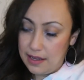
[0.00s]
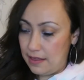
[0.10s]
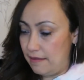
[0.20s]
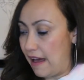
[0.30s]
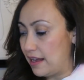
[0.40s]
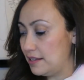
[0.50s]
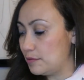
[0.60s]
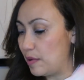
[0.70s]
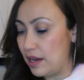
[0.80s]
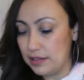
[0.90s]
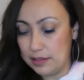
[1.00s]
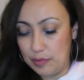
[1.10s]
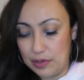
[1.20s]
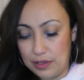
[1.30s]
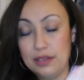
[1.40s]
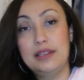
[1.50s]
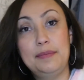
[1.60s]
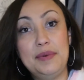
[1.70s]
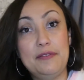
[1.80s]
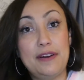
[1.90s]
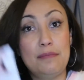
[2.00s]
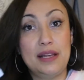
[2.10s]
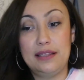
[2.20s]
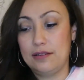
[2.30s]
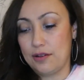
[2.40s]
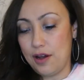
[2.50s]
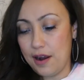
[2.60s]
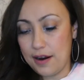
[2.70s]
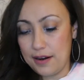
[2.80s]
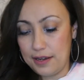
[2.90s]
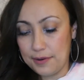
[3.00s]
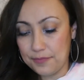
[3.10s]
that is possible. Let me find my little card.